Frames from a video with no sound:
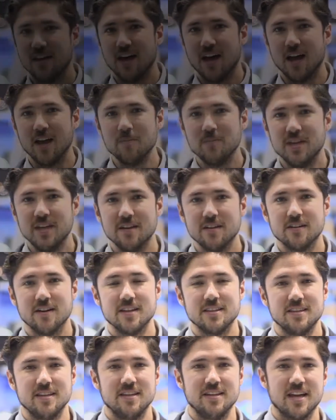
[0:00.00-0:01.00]
I'm here
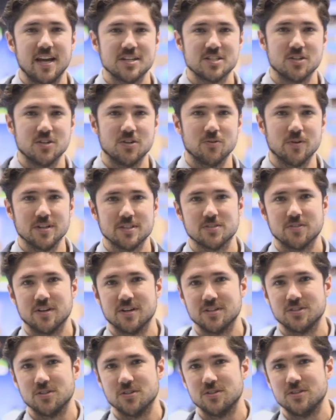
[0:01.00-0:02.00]
at the National Restaurant
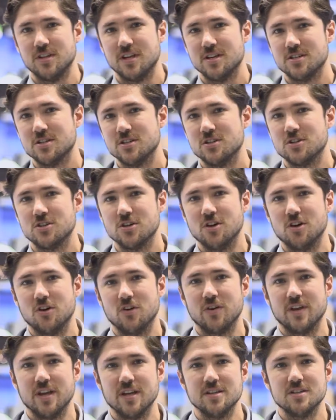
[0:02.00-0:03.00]
Association show
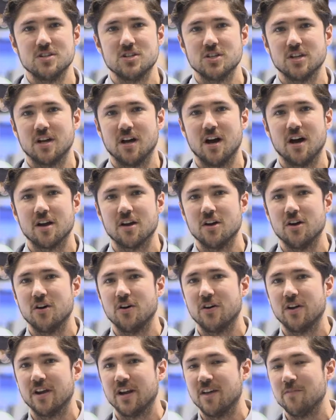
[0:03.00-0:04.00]
in Chicago,
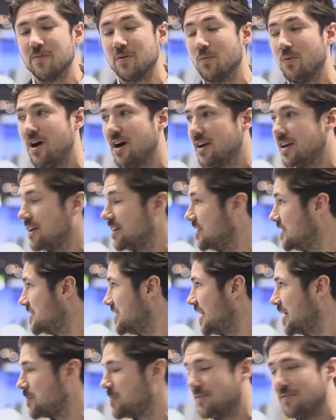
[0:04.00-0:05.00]
and I've been walking the
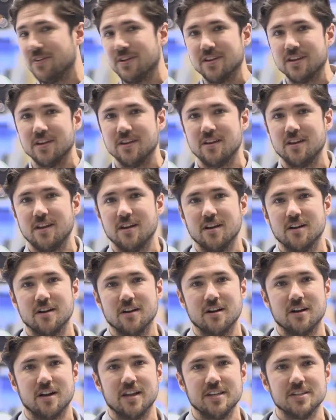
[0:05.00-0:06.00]
tech pavilion
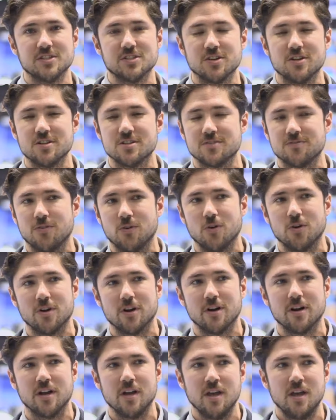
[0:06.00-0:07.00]
here in search
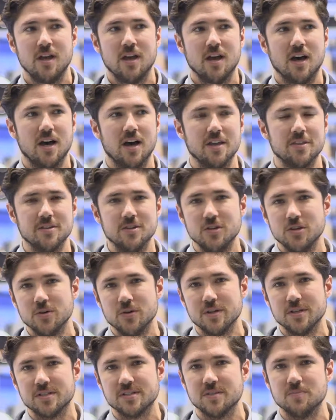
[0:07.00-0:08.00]
for the
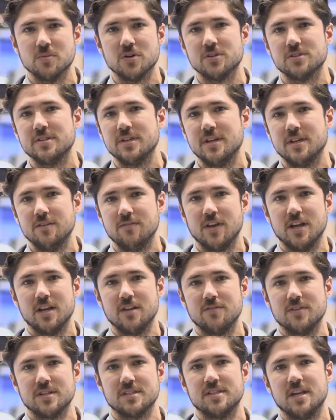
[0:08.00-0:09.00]
newest and most
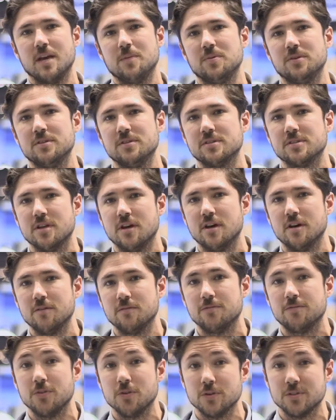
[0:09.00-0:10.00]
innovative examples of
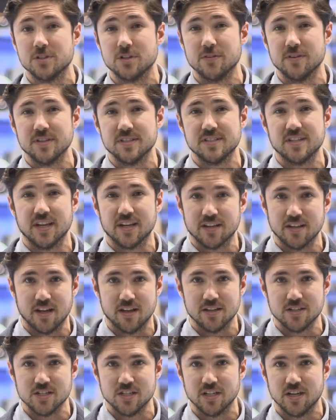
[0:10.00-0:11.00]
food service
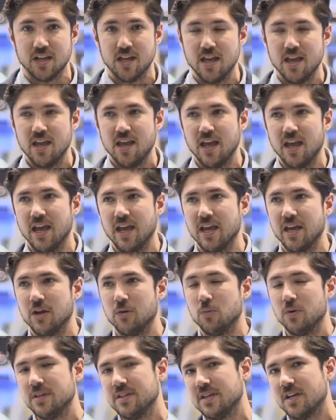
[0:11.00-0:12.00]
technology. And
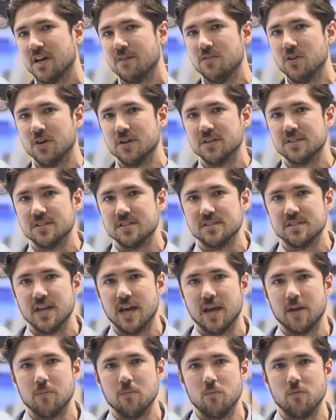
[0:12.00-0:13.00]
one thing I've noticed is
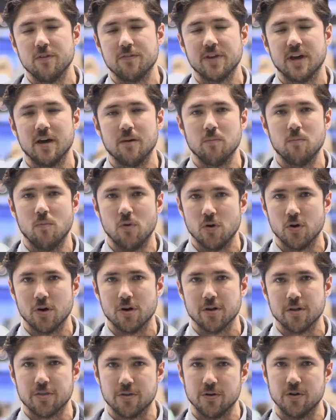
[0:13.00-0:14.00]
that we've got
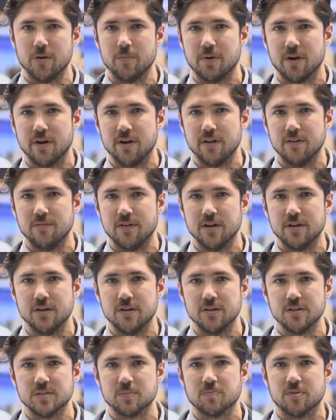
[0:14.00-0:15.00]
more third-party
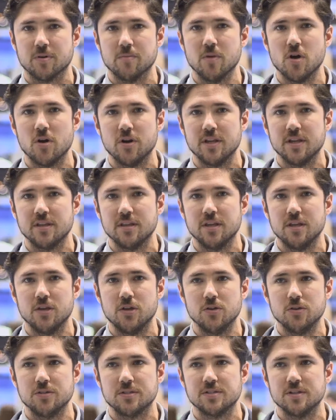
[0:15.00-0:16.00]
vendors promoting the
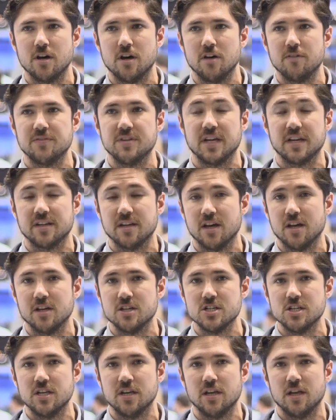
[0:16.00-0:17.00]
use of
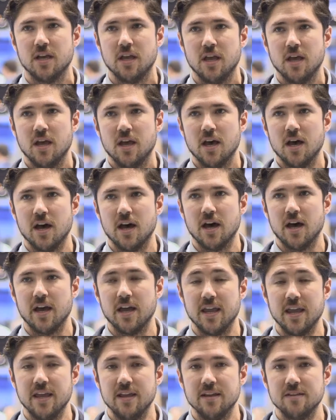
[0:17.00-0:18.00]
technology
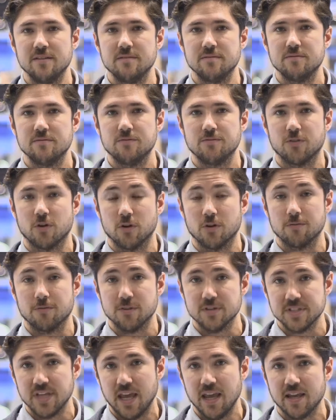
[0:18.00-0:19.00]
for
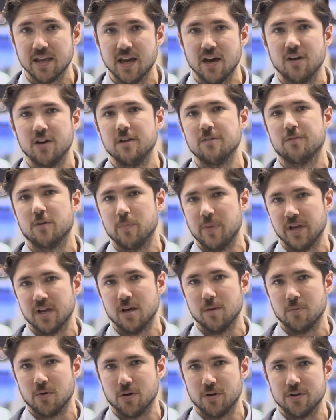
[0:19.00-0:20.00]
takeout and for
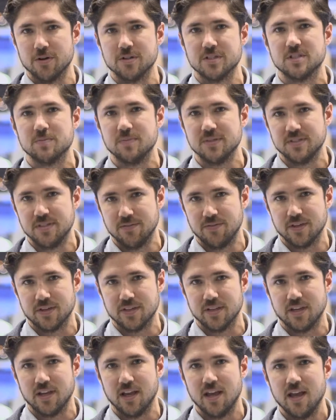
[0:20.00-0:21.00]
pickup orders
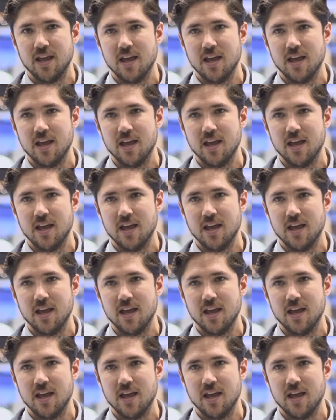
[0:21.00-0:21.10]
specifically.